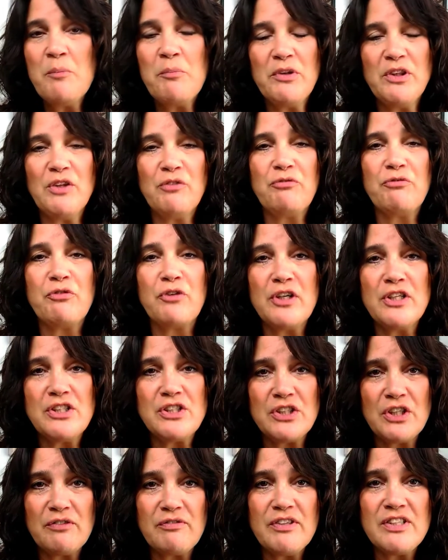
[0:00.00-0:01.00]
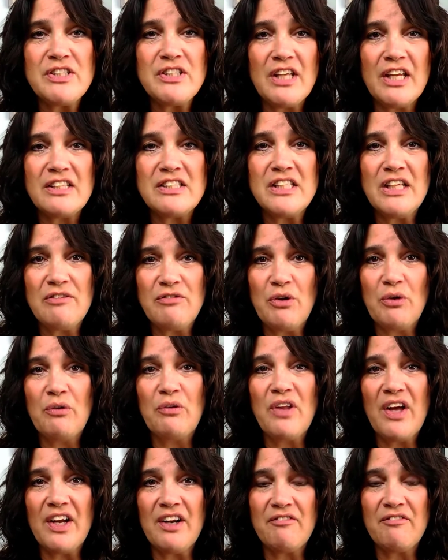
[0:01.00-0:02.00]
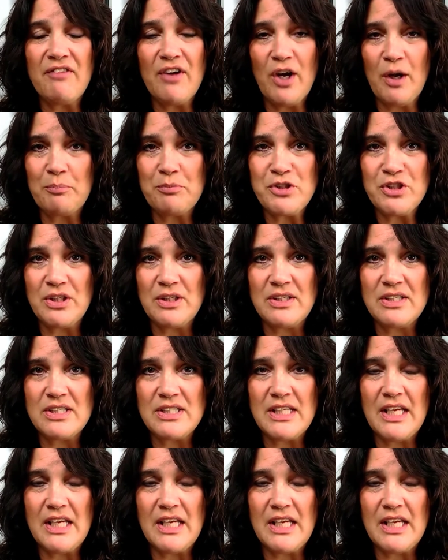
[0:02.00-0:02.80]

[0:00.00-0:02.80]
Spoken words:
but the free service does give you a lot of options,